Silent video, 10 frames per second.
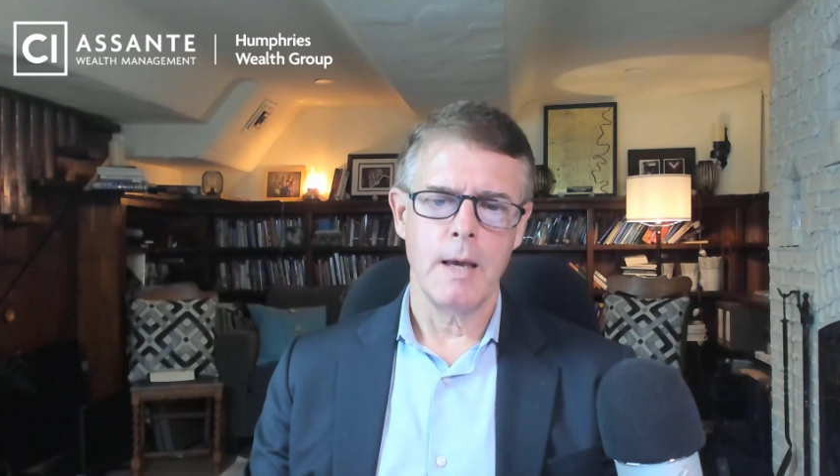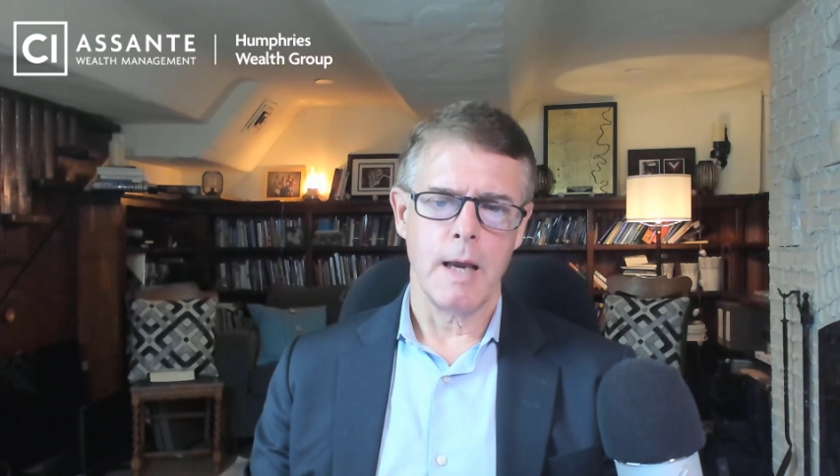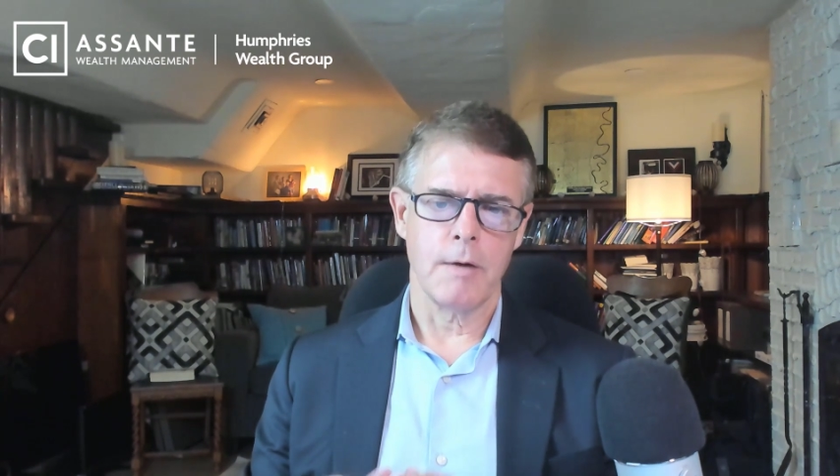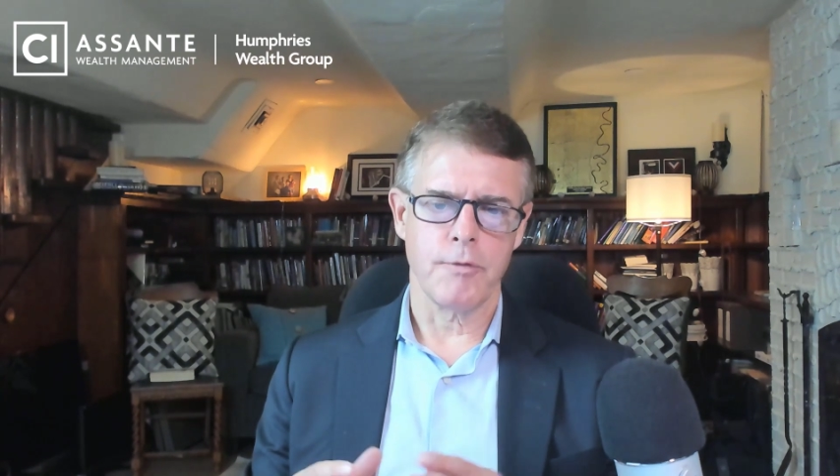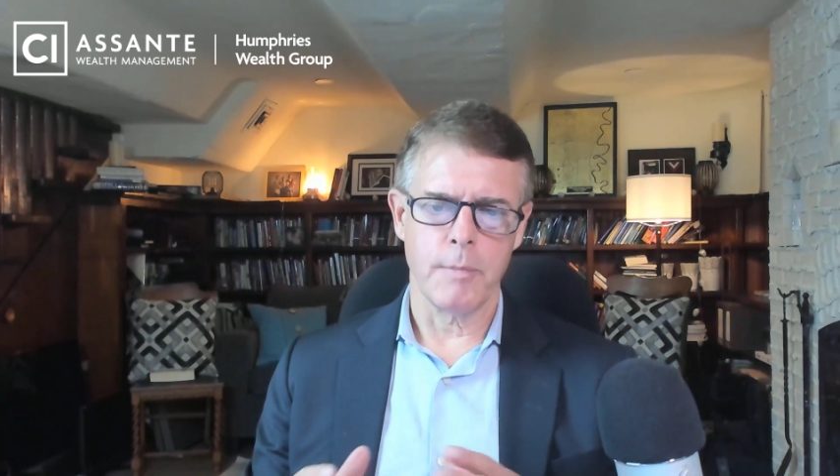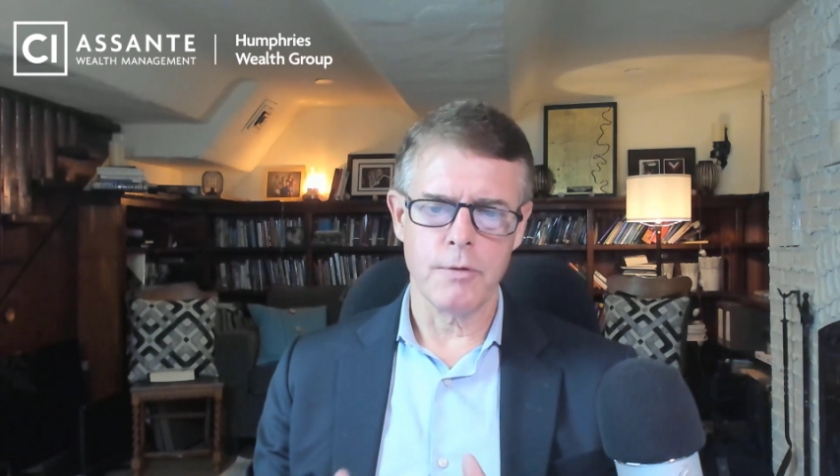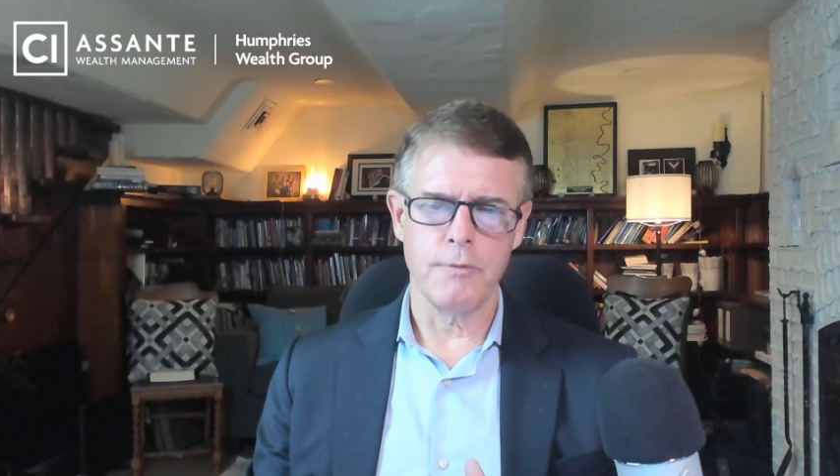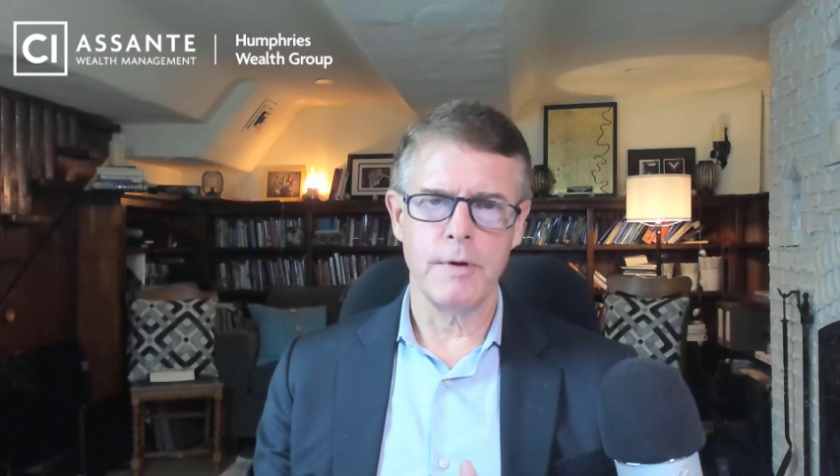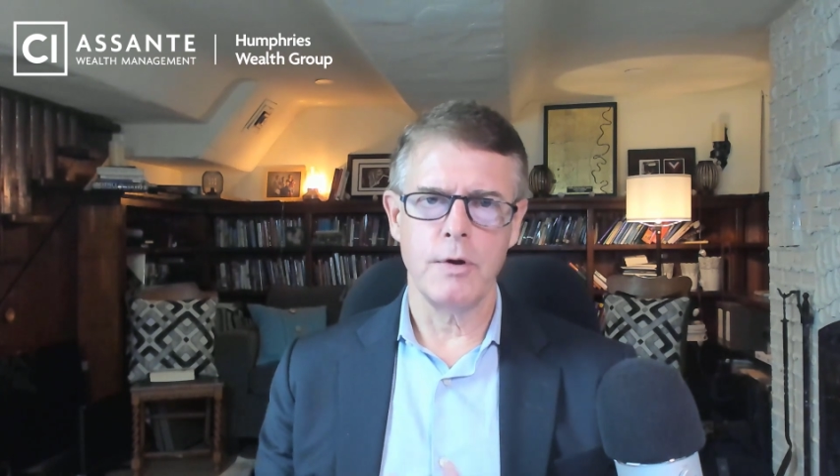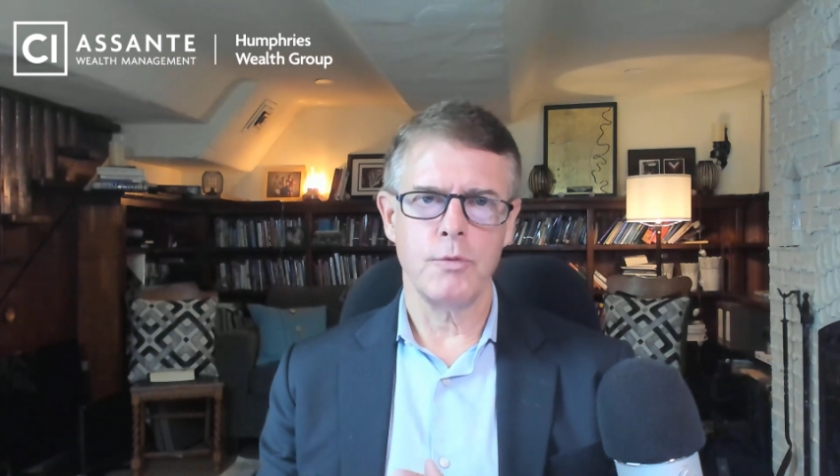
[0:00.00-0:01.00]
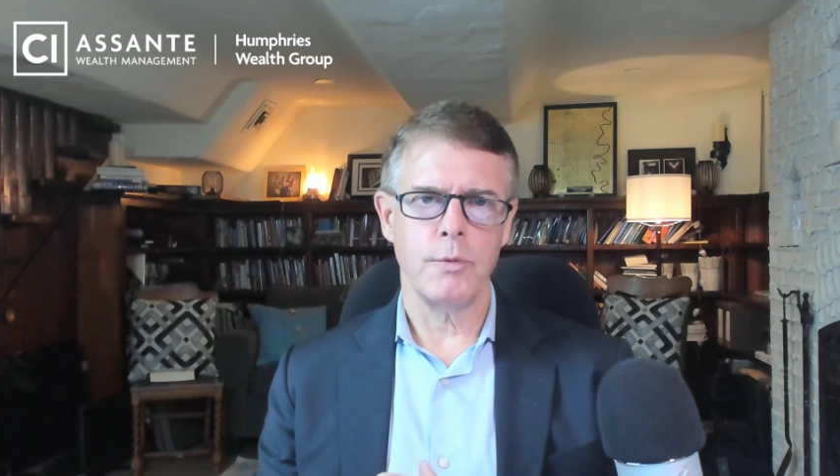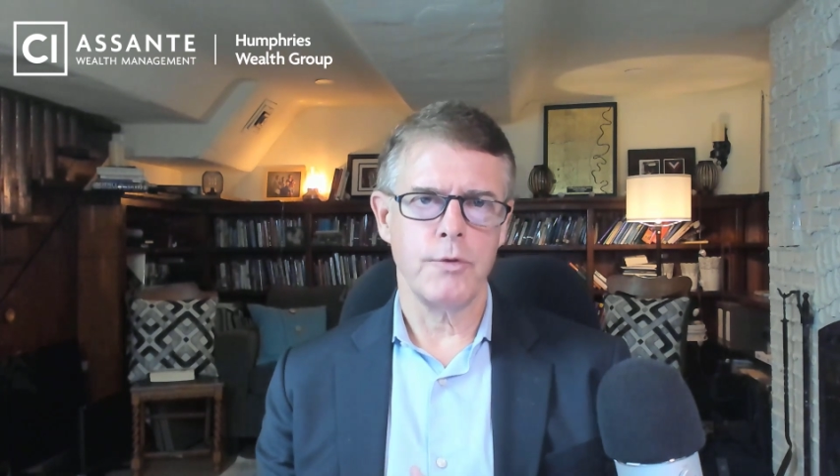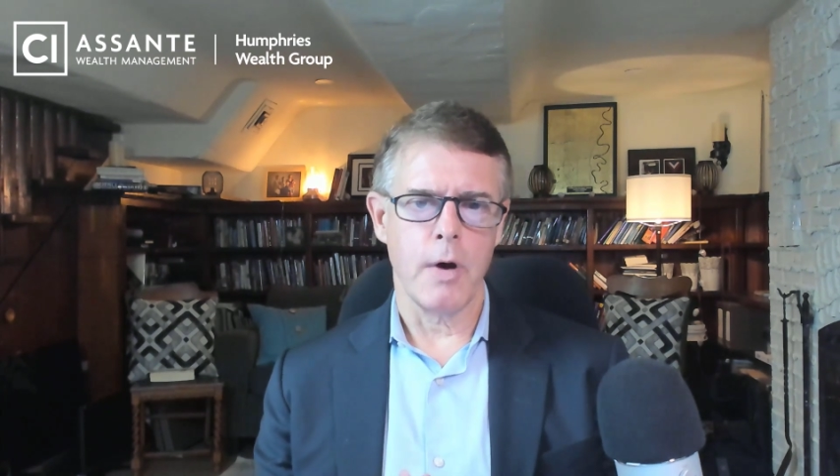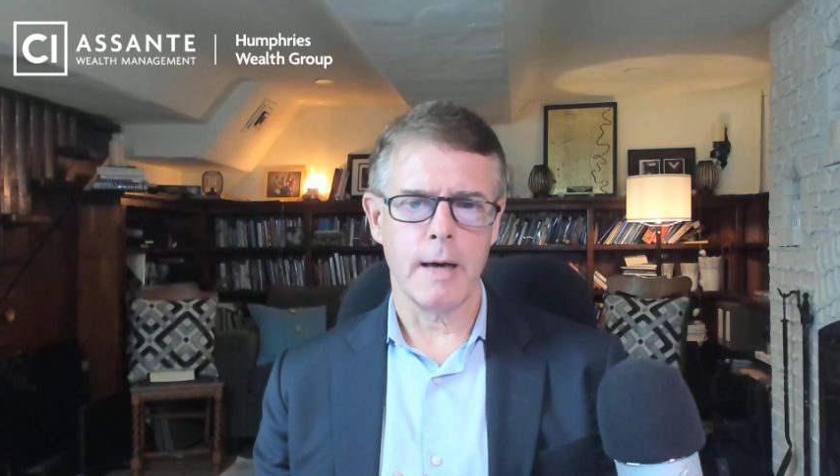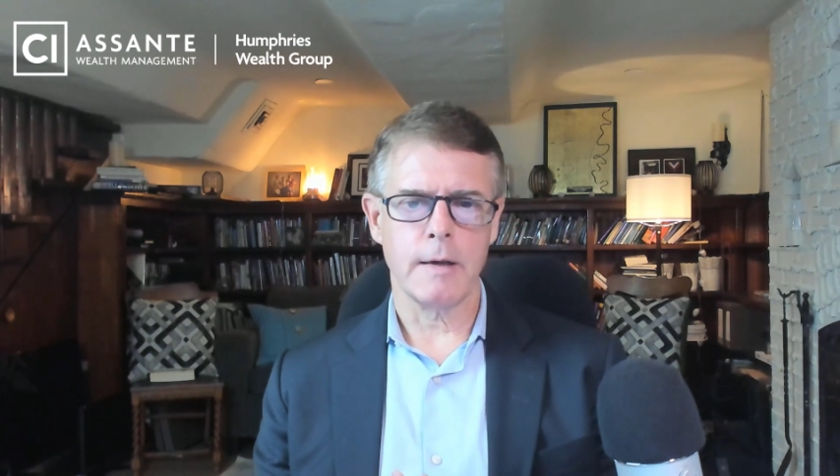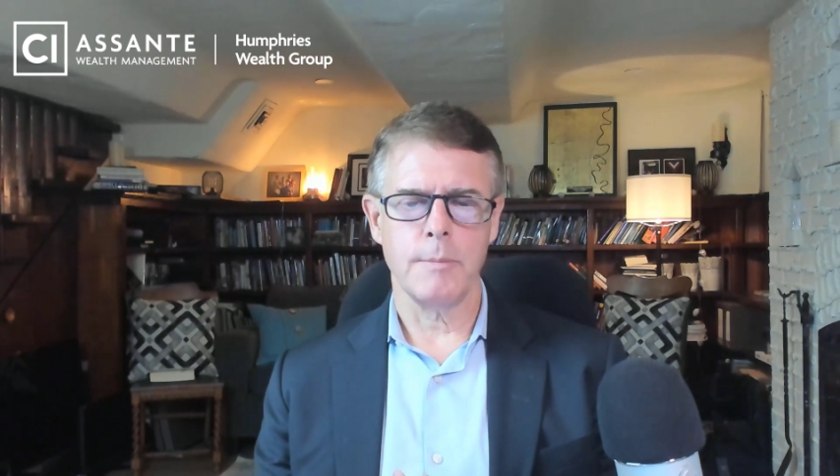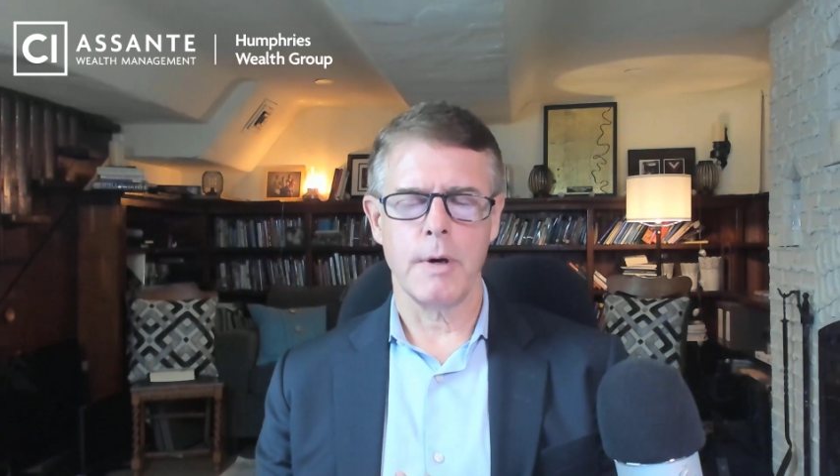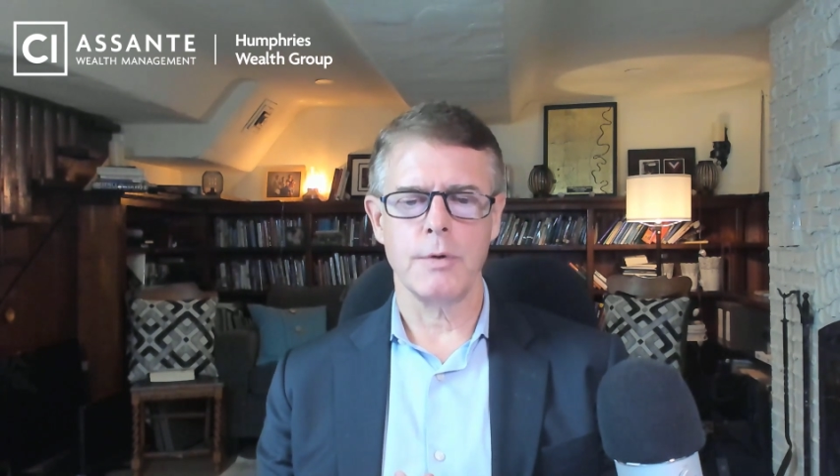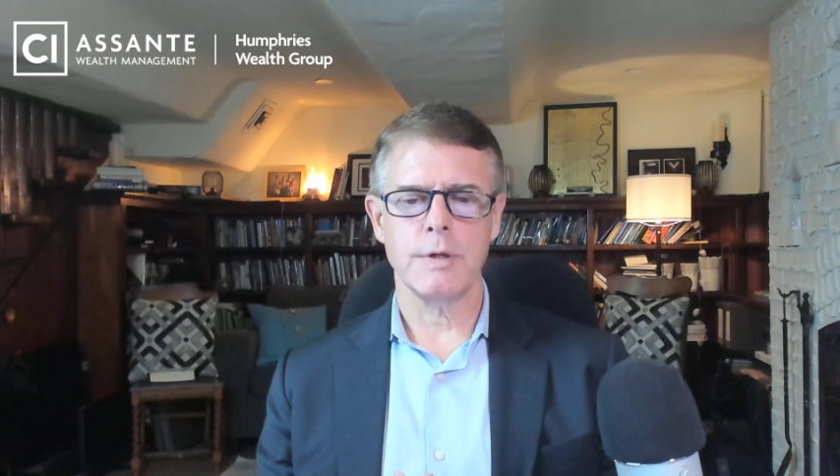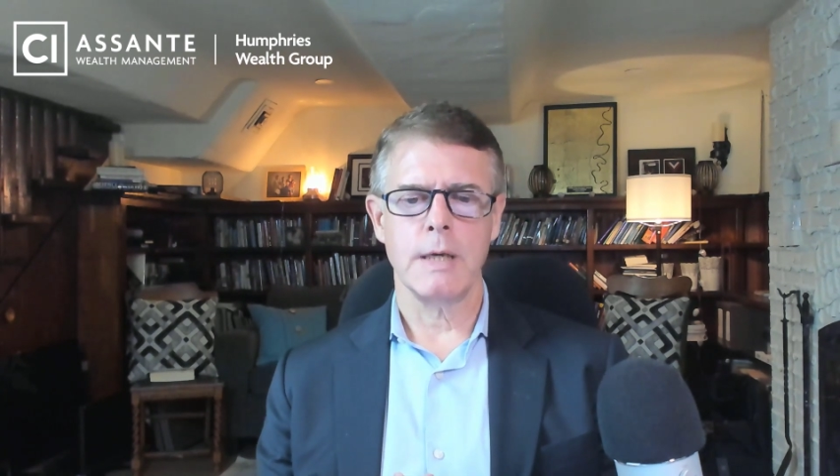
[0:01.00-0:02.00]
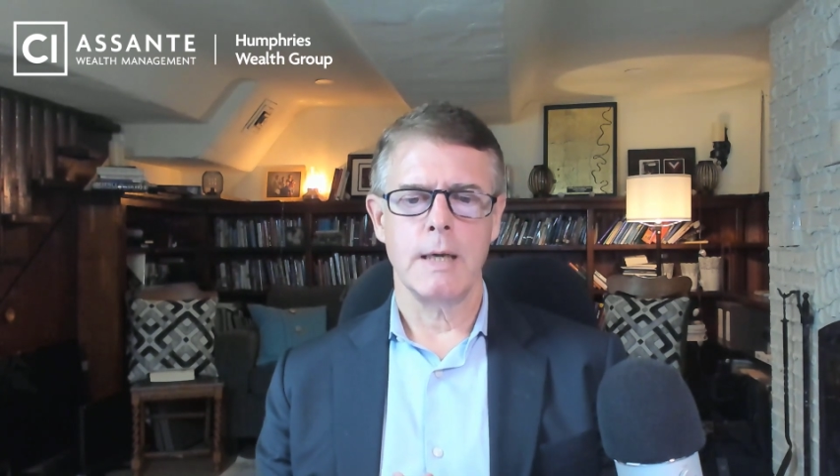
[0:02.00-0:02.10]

and from other videos we talked about,